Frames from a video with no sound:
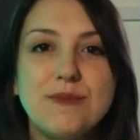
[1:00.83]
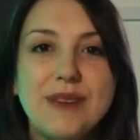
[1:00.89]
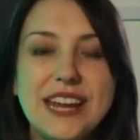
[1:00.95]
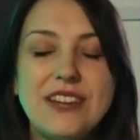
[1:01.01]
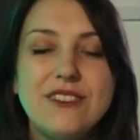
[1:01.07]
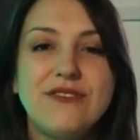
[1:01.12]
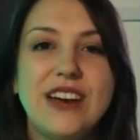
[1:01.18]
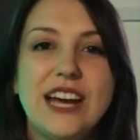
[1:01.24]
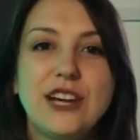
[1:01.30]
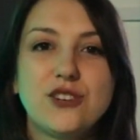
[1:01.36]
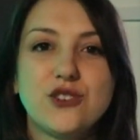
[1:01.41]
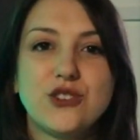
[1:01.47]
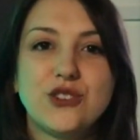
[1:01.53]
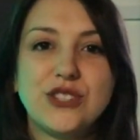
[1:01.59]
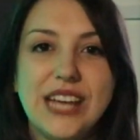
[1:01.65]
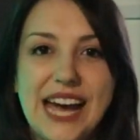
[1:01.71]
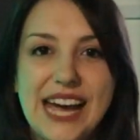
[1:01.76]
the
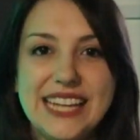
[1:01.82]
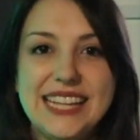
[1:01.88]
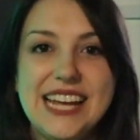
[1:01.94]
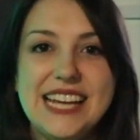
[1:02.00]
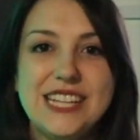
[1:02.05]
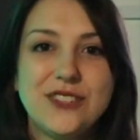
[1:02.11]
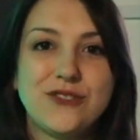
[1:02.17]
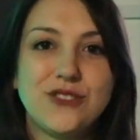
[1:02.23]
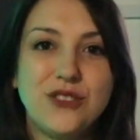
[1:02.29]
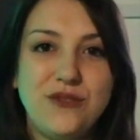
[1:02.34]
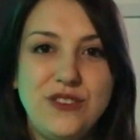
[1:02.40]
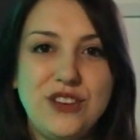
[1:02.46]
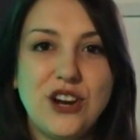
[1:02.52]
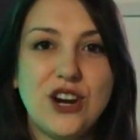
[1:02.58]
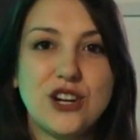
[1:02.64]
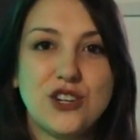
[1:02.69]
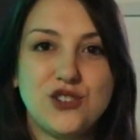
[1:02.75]
manufacturer's guidelines for the
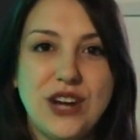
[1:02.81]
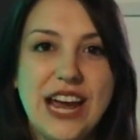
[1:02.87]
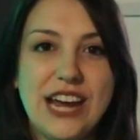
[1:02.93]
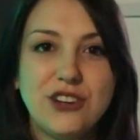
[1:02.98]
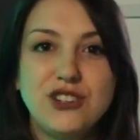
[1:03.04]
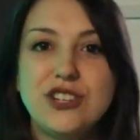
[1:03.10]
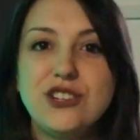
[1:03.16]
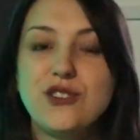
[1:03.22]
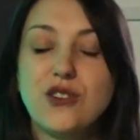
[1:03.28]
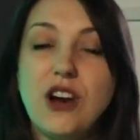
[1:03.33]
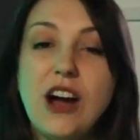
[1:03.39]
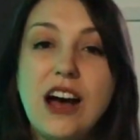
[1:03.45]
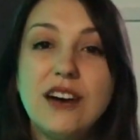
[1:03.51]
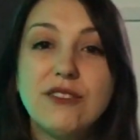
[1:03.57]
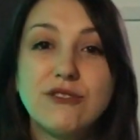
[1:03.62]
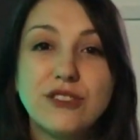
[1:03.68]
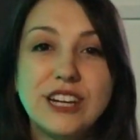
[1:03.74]
VR attraction you're
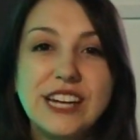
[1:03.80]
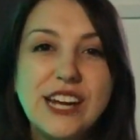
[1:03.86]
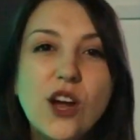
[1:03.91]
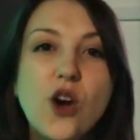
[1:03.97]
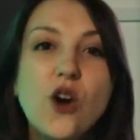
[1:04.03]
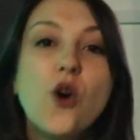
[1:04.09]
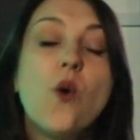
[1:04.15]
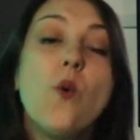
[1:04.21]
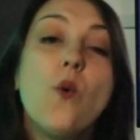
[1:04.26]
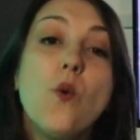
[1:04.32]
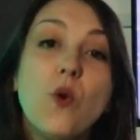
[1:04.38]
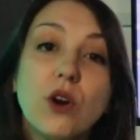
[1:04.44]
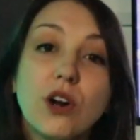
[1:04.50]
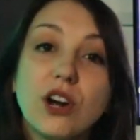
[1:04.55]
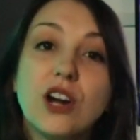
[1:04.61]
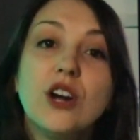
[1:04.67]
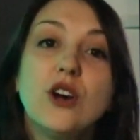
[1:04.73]
offering
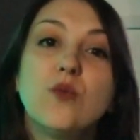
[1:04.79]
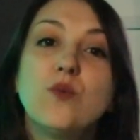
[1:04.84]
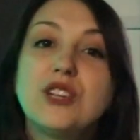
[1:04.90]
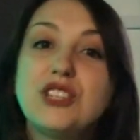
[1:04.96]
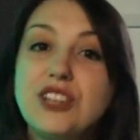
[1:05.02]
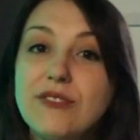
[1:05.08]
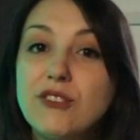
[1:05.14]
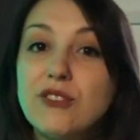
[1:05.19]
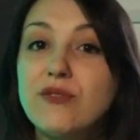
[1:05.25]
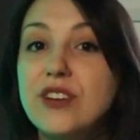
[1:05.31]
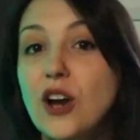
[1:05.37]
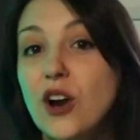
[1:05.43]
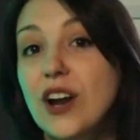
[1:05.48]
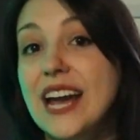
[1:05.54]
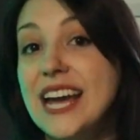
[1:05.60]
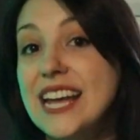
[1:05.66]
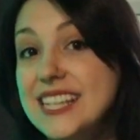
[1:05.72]
or whichever
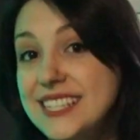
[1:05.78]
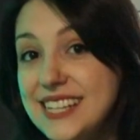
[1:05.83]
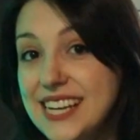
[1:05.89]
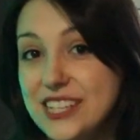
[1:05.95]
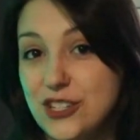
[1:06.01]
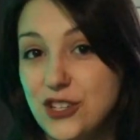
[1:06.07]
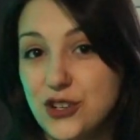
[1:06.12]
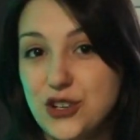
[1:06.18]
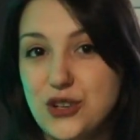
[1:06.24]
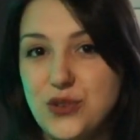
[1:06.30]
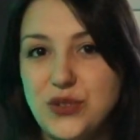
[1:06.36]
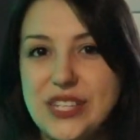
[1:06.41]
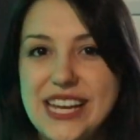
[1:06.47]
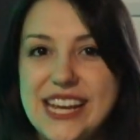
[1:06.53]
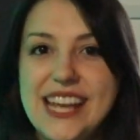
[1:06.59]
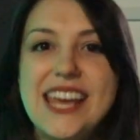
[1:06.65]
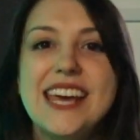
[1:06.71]
VR headsets you're
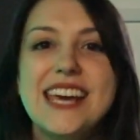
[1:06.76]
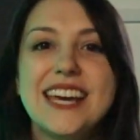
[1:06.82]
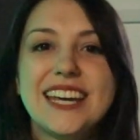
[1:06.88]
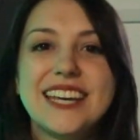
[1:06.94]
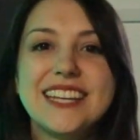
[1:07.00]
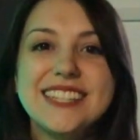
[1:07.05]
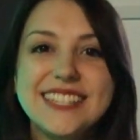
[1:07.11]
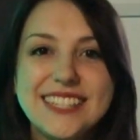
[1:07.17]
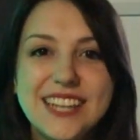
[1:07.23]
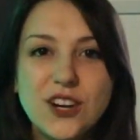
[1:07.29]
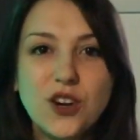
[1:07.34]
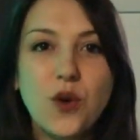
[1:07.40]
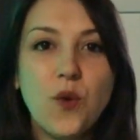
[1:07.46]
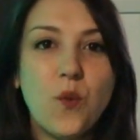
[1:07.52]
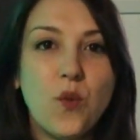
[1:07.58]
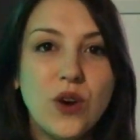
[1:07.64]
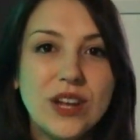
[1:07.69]
using. Consider
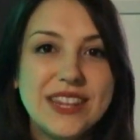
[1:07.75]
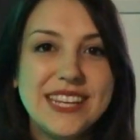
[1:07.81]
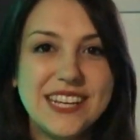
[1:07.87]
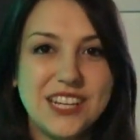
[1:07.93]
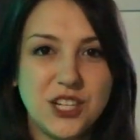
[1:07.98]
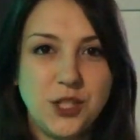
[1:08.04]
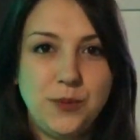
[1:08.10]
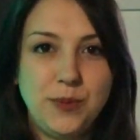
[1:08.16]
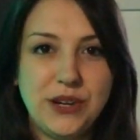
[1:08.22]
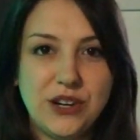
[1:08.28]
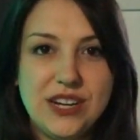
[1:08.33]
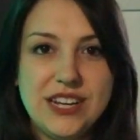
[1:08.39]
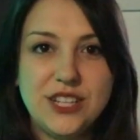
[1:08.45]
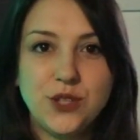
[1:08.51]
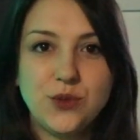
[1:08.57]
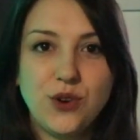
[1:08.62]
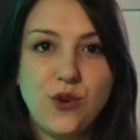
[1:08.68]
what the
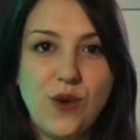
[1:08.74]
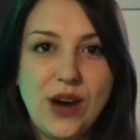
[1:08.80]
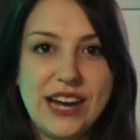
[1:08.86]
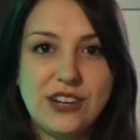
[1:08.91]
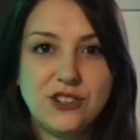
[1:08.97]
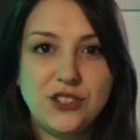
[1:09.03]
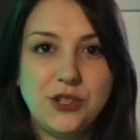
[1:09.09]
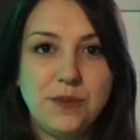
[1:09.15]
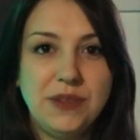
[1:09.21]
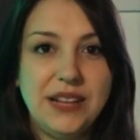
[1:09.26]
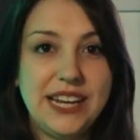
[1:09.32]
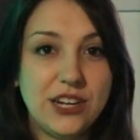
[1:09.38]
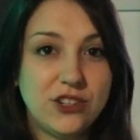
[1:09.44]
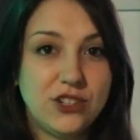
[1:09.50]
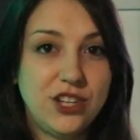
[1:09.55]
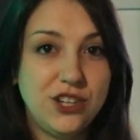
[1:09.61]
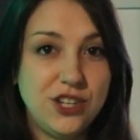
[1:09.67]
experience requires the
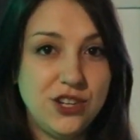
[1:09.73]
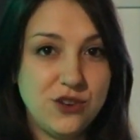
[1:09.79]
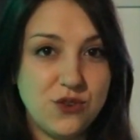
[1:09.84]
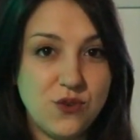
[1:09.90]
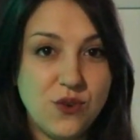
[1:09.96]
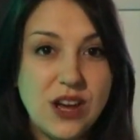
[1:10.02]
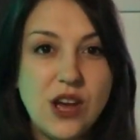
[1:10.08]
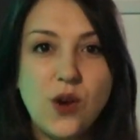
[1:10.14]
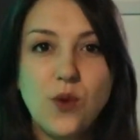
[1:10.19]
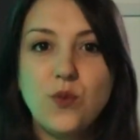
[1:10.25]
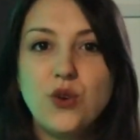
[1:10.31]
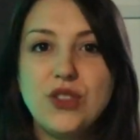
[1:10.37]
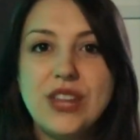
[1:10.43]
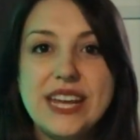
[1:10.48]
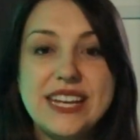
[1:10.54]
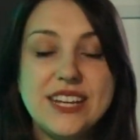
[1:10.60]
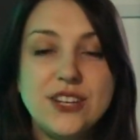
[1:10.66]
player to do.
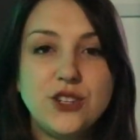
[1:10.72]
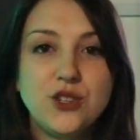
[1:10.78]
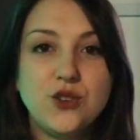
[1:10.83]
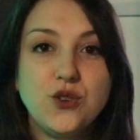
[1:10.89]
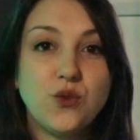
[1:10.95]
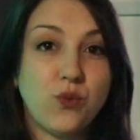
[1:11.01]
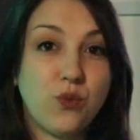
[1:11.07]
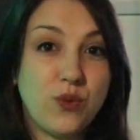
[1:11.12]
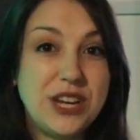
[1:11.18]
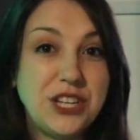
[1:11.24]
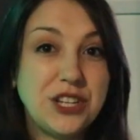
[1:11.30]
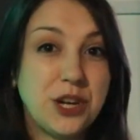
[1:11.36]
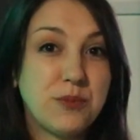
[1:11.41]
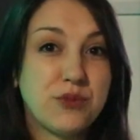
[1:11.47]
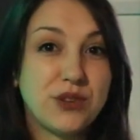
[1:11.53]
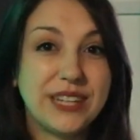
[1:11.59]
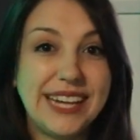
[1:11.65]
Will they need to reach
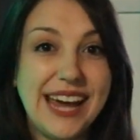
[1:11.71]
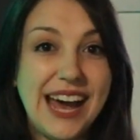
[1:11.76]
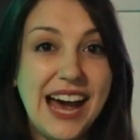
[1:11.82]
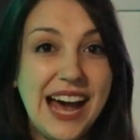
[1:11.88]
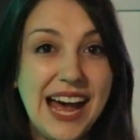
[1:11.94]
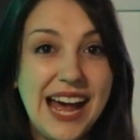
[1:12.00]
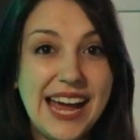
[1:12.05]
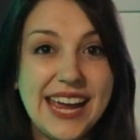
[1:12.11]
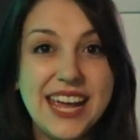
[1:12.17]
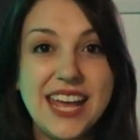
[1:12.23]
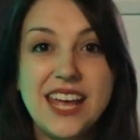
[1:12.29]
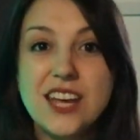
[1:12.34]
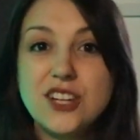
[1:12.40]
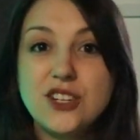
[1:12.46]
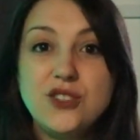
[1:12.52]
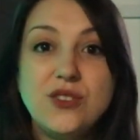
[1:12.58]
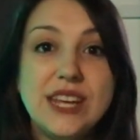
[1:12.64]
up really high?
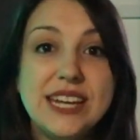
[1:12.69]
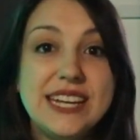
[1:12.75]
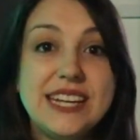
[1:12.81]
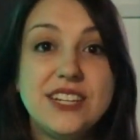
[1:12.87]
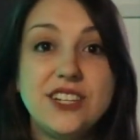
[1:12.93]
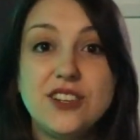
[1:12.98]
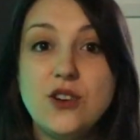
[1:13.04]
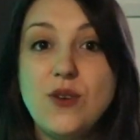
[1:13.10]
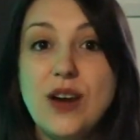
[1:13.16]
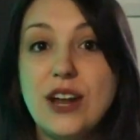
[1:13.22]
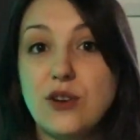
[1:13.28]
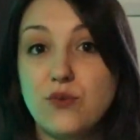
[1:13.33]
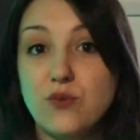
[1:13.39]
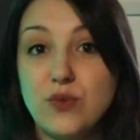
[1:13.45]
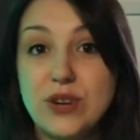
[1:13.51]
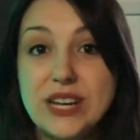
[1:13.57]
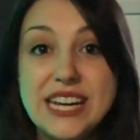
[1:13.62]
Do they need to know how
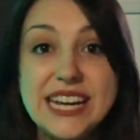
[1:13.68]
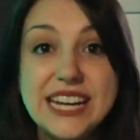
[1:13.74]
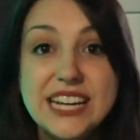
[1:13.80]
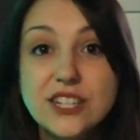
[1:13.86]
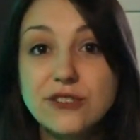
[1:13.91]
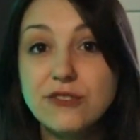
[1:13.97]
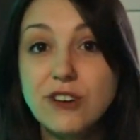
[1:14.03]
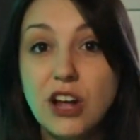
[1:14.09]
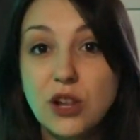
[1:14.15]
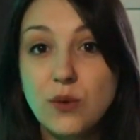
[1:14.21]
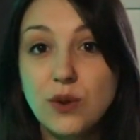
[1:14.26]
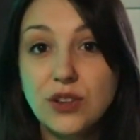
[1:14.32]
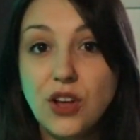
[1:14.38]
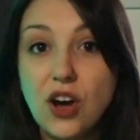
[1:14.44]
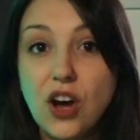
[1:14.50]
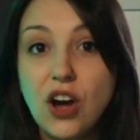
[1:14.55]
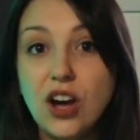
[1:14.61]
to read to follow
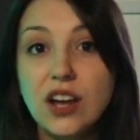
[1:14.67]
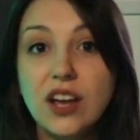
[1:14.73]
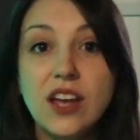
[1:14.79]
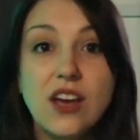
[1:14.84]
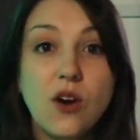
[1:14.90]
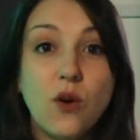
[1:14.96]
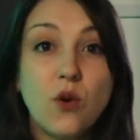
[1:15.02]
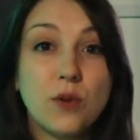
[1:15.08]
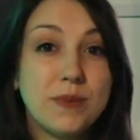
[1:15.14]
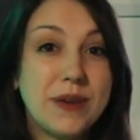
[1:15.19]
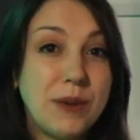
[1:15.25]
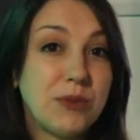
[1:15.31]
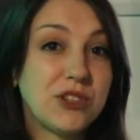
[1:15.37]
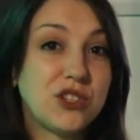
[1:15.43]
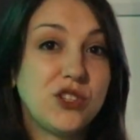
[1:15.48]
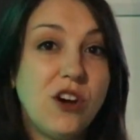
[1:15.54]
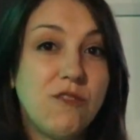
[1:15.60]
along or be
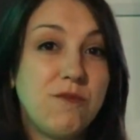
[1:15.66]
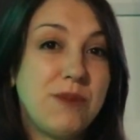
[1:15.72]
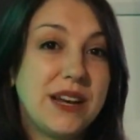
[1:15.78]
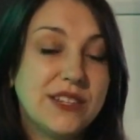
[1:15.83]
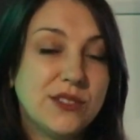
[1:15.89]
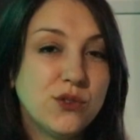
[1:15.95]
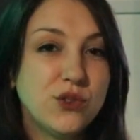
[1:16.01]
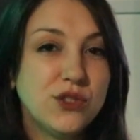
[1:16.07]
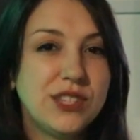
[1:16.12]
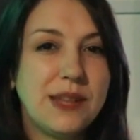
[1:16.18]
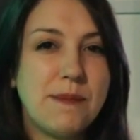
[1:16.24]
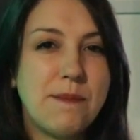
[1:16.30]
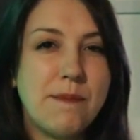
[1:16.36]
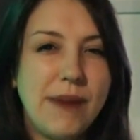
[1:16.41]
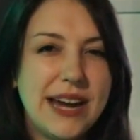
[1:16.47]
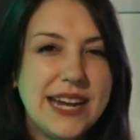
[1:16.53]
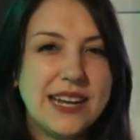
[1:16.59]
able to solve puzzles that
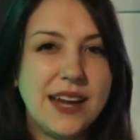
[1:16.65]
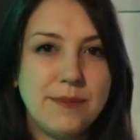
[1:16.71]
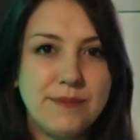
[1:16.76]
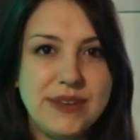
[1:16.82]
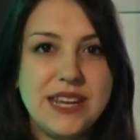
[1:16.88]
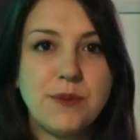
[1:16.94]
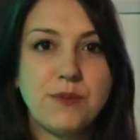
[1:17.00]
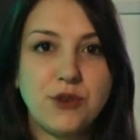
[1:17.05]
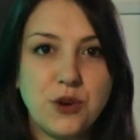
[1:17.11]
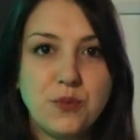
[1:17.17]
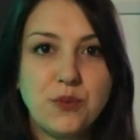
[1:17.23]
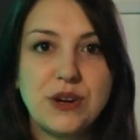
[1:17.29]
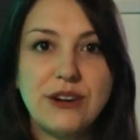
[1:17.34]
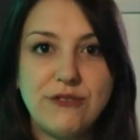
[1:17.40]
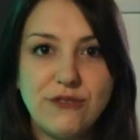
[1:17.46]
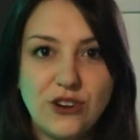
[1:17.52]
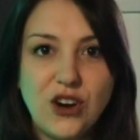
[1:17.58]
might not be
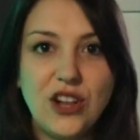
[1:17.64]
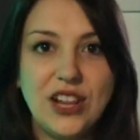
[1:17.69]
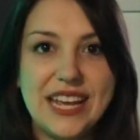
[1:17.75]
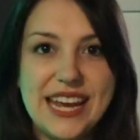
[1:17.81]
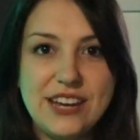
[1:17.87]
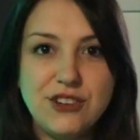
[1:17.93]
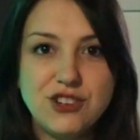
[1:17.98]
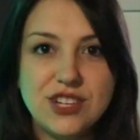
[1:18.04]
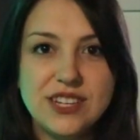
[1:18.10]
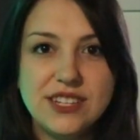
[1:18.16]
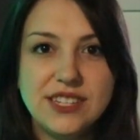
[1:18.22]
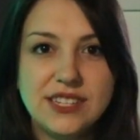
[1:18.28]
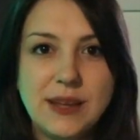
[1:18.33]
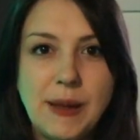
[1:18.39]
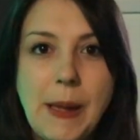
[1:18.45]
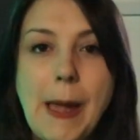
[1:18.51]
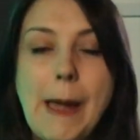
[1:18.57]
appropriate for all
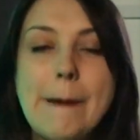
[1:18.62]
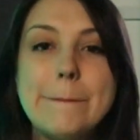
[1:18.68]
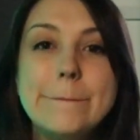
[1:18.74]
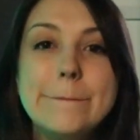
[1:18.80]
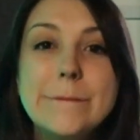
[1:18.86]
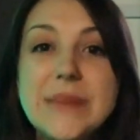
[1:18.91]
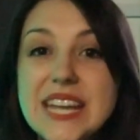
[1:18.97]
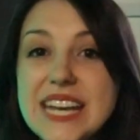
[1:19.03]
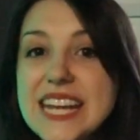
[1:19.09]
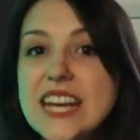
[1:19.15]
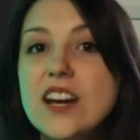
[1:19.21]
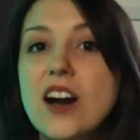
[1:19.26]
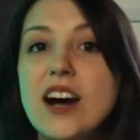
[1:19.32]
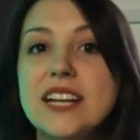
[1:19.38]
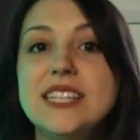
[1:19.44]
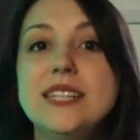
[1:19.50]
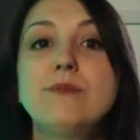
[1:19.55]
ages? Many
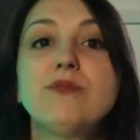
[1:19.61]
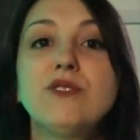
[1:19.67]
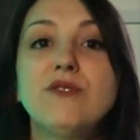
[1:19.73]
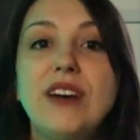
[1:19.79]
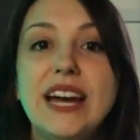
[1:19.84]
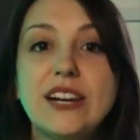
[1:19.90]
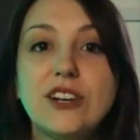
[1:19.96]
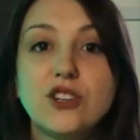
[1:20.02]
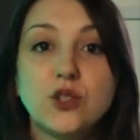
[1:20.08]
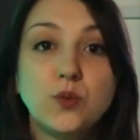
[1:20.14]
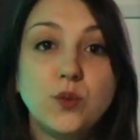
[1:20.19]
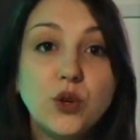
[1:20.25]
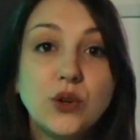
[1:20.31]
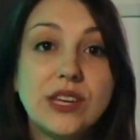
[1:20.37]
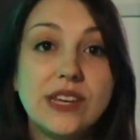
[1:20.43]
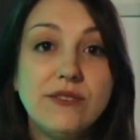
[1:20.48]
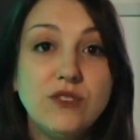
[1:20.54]
content providers
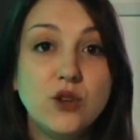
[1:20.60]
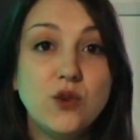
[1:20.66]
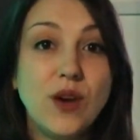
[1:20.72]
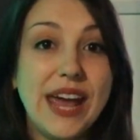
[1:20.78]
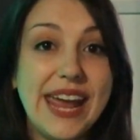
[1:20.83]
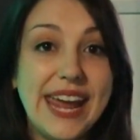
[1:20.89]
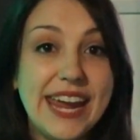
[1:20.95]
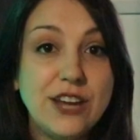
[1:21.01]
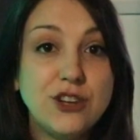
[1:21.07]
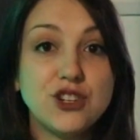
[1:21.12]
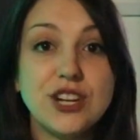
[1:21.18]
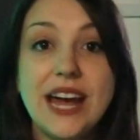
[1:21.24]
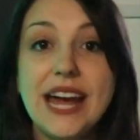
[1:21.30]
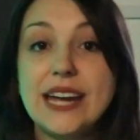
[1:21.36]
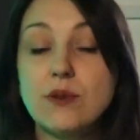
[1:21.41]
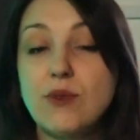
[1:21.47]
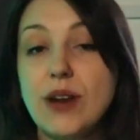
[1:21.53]
will give you age and
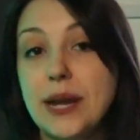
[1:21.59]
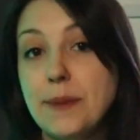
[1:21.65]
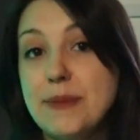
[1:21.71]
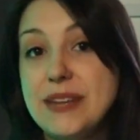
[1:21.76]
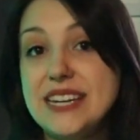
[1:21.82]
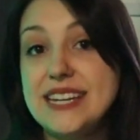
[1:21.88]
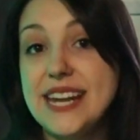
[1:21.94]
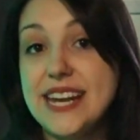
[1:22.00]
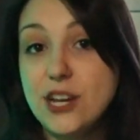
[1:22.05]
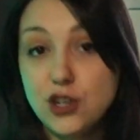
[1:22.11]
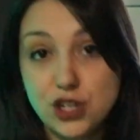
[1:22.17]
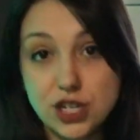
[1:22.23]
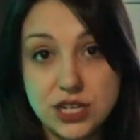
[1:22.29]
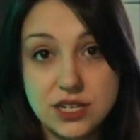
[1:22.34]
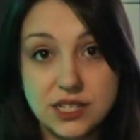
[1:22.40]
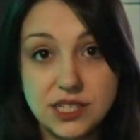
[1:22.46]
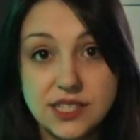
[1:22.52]
height
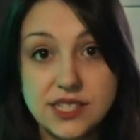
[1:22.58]
recommendations,